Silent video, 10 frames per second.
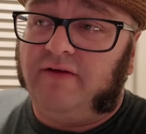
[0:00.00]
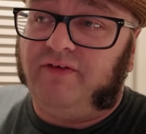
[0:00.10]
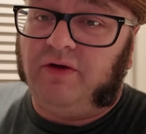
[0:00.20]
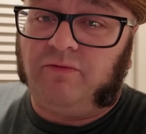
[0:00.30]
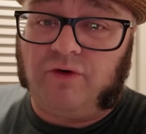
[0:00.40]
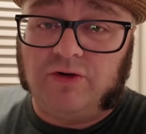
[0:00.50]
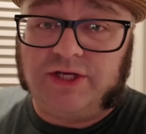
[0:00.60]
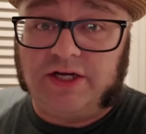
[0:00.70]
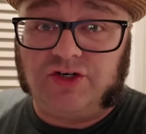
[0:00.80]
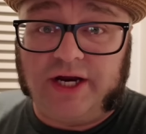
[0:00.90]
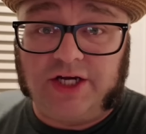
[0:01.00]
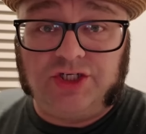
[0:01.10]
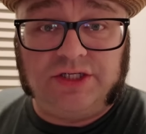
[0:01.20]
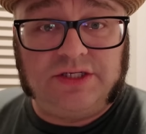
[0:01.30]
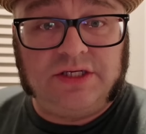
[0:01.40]
I film roadside
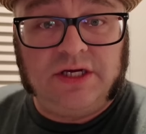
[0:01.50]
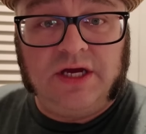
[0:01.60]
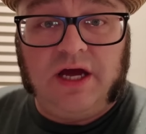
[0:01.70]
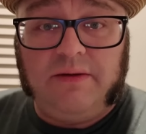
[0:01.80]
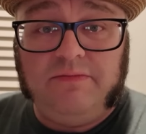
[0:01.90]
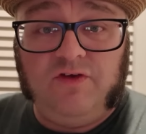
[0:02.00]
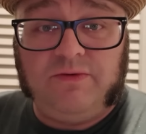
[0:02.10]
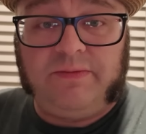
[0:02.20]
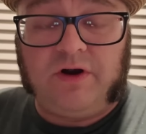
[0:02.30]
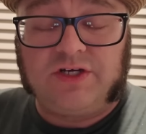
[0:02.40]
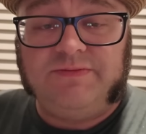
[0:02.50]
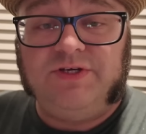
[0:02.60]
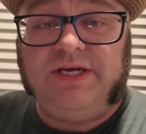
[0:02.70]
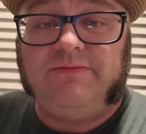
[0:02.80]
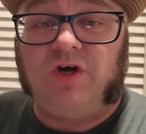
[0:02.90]
attractions, amusement parks,
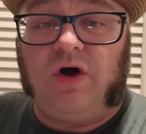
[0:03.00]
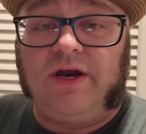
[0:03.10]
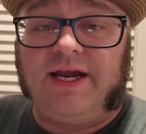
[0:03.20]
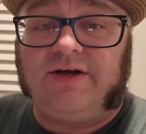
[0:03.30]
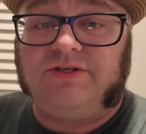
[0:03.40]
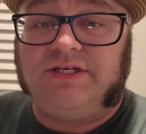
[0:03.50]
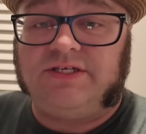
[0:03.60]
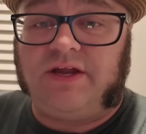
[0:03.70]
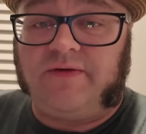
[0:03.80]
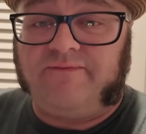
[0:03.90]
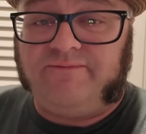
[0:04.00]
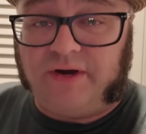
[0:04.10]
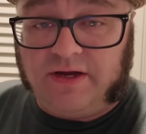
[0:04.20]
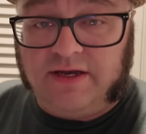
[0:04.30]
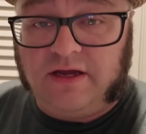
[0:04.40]
museums, haunted houses, and other
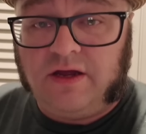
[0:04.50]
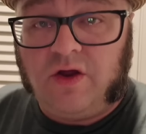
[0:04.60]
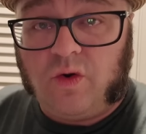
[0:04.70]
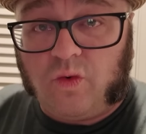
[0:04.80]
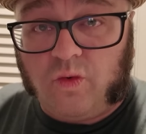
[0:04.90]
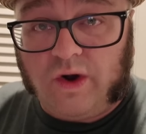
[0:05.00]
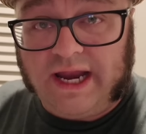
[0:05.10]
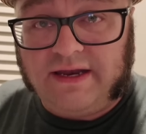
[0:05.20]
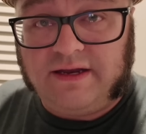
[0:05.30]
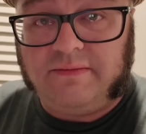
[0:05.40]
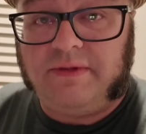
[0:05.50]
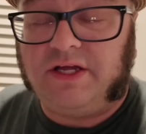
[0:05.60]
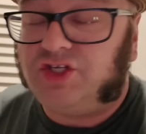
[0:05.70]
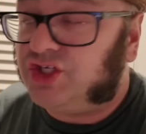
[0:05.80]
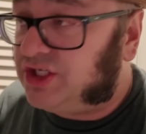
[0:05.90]
fun, random
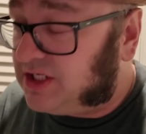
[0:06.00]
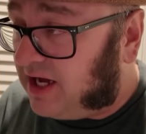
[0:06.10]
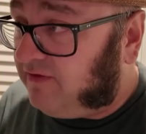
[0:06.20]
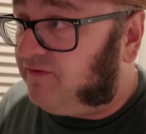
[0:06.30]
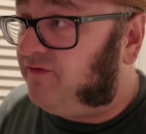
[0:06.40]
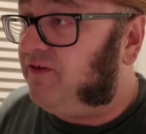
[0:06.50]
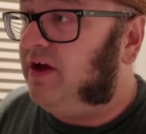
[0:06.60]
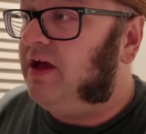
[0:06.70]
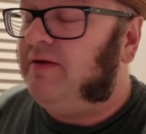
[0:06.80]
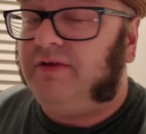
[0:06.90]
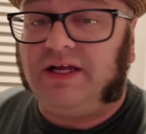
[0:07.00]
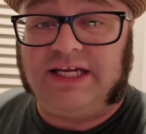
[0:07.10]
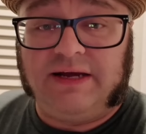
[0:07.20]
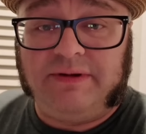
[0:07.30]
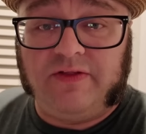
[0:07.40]
stuff. If you'd like
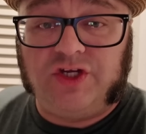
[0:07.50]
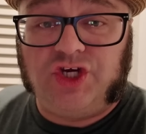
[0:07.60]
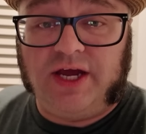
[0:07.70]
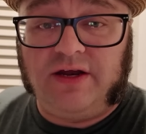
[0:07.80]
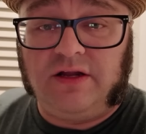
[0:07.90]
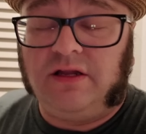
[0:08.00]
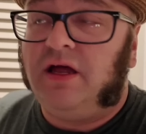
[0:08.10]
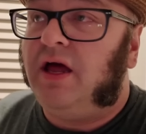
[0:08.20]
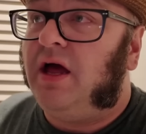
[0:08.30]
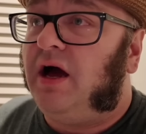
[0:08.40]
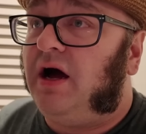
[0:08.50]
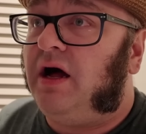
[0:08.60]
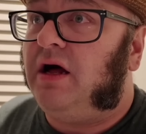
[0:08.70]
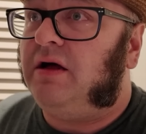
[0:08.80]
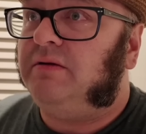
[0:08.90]
to help out the channel,
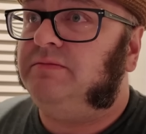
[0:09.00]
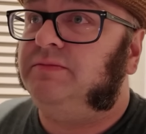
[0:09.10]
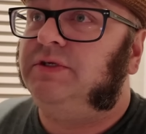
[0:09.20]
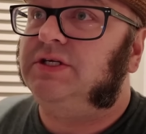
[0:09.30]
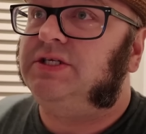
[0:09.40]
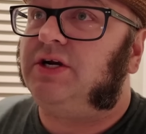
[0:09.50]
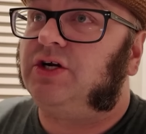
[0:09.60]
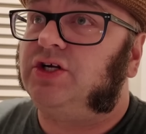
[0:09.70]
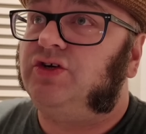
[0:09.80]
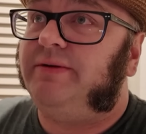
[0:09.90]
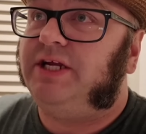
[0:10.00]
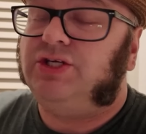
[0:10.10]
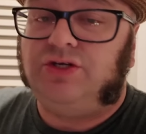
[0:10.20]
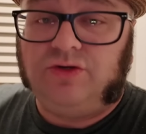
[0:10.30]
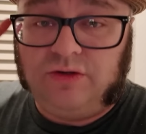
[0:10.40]
um, consider contributing
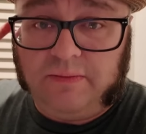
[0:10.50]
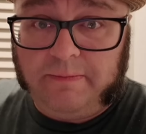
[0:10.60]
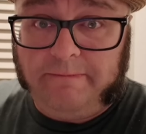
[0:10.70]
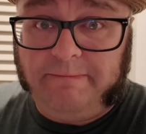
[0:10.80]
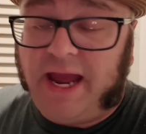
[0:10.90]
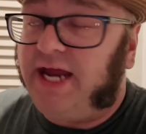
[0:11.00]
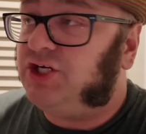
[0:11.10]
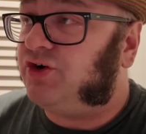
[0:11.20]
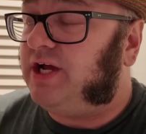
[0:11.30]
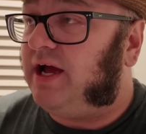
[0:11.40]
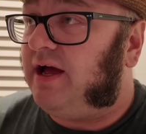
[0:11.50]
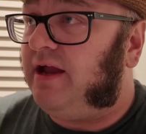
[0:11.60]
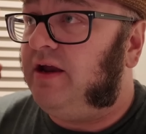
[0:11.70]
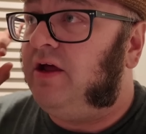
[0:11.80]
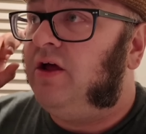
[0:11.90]
to
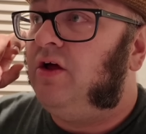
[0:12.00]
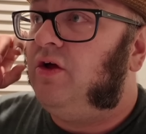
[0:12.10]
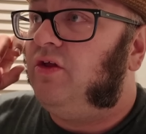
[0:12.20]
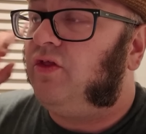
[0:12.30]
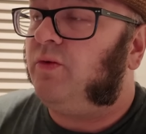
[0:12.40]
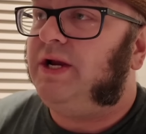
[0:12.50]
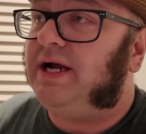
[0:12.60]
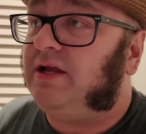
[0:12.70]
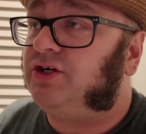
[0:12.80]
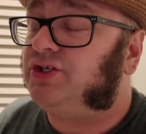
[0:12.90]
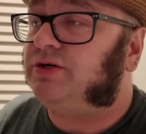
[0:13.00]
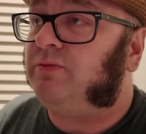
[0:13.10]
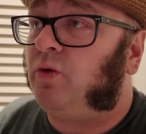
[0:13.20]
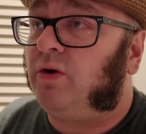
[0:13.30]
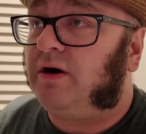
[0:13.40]
Patreon. $3 or
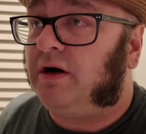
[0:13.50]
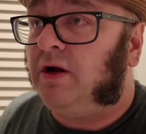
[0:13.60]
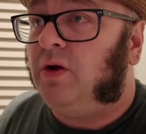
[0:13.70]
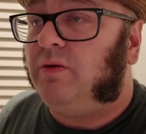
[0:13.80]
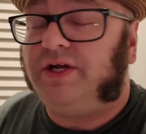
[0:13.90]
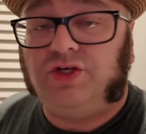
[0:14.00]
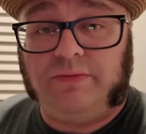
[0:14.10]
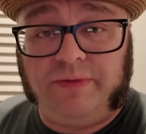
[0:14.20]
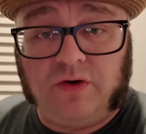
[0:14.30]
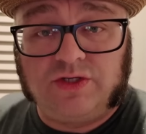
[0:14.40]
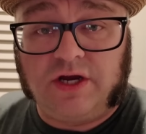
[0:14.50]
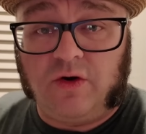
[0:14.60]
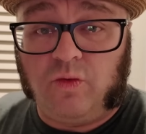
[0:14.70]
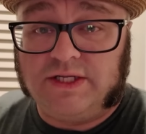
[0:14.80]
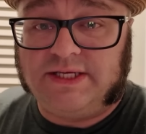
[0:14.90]
more. We'll get you a
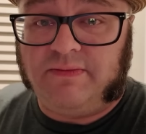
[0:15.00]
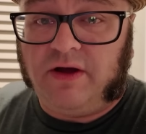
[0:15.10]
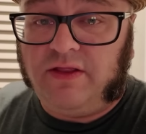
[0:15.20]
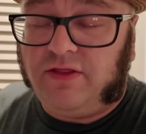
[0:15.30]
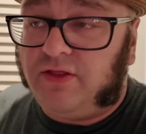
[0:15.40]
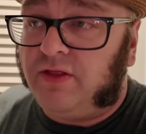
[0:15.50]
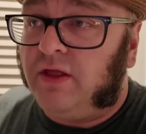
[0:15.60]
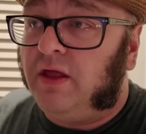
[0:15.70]
postcard once a month.